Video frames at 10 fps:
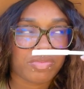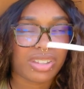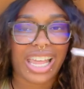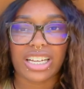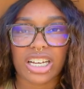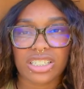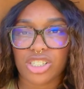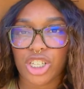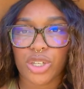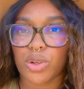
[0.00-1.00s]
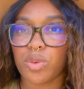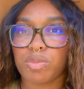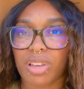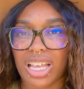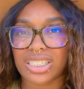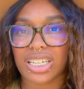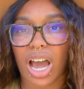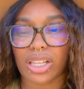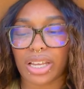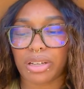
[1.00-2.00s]
like a 2. It's
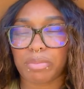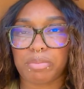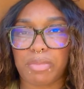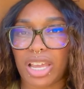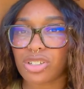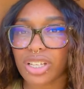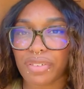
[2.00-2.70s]
not like majorly